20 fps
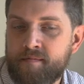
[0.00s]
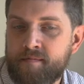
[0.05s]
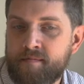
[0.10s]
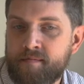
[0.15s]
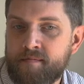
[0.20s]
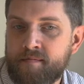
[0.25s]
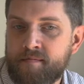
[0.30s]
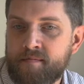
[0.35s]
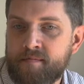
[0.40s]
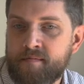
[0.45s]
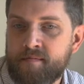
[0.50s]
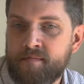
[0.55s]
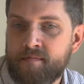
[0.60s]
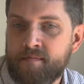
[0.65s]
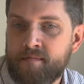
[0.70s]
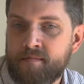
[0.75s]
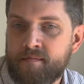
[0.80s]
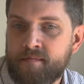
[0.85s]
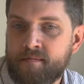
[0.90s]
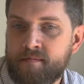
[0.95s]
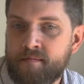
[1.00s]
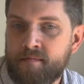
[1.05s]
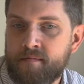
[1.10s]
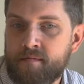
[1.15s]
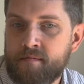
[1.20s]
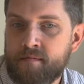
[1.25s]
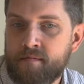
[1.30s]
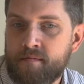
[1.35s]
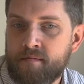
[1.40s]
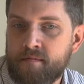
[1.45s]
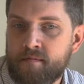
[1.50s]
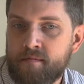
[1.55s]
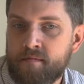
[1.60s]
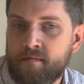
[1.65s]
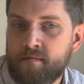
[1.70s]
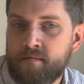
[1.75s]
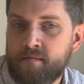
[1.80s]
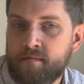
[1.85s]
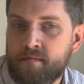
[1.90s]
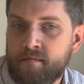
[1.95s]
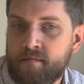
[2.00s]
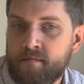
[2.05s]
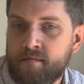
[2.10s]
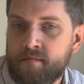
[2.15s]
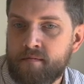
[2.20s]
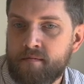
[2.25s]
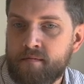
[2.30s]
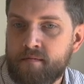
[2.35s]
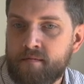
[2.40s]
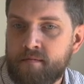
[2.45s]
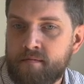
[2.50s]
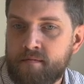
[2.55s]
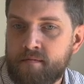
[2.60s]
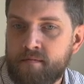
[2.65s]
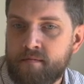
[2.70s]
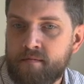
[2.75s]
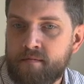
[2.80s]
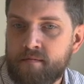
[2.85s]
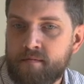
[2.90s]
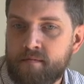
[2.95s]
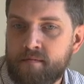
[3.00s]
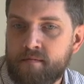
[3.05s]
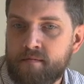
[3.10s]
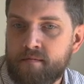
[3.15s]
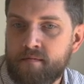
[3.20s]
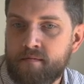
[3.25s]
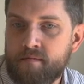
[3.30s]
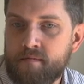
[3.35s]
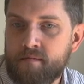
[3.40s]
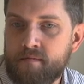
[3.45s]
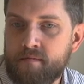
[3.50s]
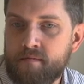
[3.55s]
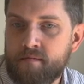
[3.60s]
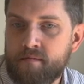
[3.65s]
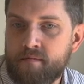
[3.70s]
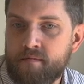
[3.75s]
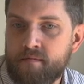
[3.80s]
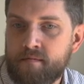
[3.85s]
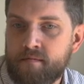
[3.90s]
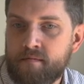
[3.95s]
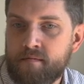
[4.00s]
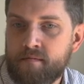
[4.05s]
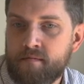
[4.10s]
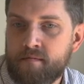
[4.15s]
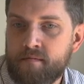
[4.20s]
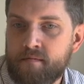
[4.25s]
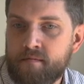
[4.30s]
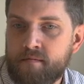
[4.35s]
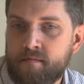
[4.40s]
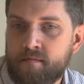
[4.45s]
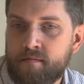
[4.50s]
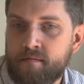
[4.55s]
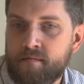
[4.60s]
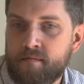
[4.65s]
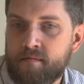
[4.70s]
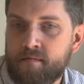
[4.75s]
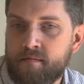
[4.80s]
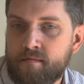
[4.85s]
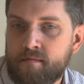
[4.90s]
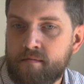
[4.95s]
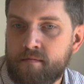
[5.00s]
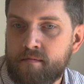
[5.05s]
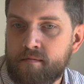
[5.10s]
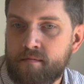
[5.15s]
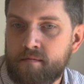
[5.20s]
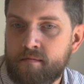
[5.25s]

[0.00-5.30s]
[no speech]